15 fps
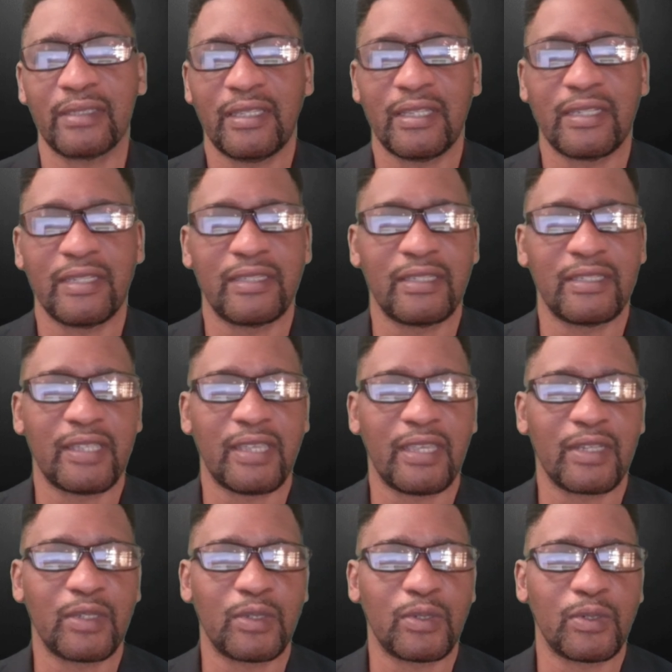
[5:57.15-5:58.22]
that is
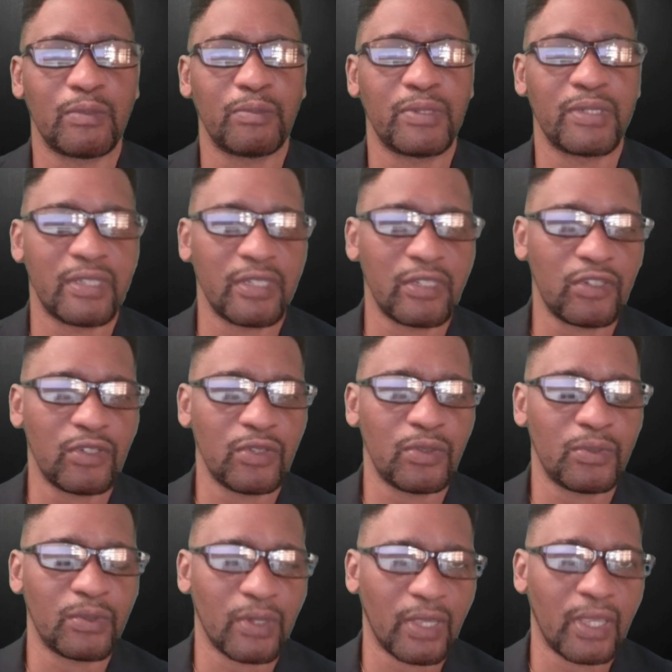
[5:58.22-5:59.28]
designed to position you
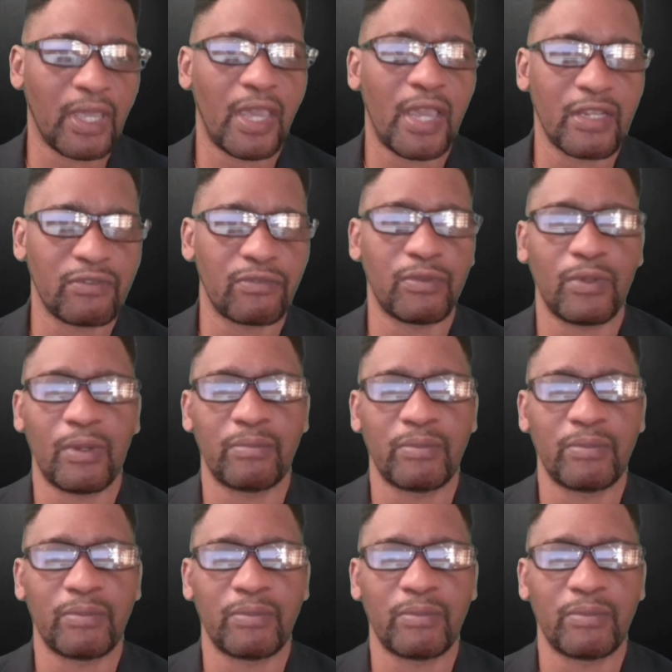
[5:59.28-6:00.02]
to cash flow